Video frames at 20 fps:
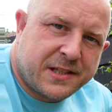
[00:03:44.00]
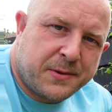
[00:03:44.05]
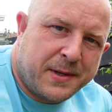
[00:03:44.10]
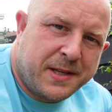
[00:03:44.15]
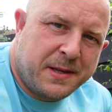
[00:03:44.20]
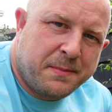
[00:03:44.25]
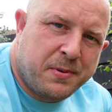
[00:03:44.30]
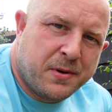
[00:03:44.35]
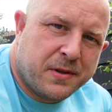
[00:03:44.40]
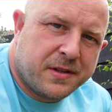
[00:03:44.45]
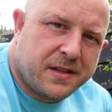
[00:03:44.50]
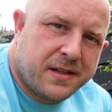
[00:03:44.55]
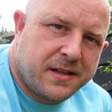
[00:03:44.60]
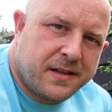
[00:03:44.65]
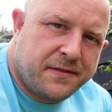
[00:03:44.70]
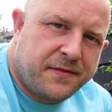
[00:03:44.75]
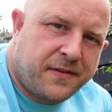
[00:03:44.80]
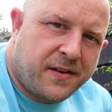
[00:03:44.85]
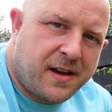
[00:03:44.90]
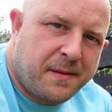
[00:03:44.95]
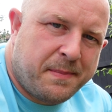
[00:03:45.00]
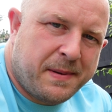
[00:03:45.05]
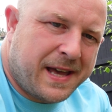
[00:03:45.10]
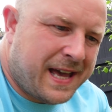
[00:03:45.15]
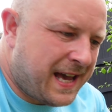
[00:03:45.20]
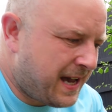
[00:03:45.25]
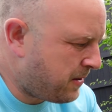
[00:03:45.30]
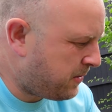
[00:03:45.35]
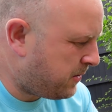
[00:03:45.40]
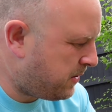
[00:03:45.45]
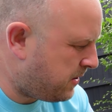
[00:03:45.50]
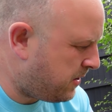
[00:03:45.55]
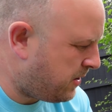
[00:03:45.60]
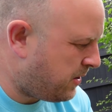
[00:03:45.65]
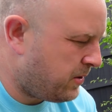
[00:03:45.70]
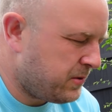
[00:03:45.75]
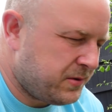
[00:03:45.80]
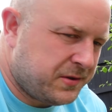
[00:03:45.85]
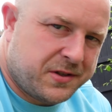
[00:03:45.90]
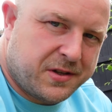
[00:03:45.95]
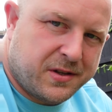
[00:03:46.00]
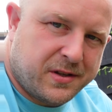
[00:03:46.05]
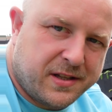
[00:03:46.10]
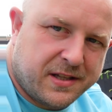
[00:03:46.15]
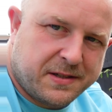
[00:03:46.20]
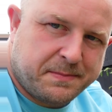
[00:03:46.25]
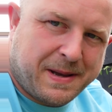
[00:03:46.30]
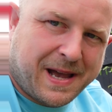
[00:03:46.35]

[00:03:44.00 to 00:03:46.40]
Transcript: so when you put the fire pit out onto this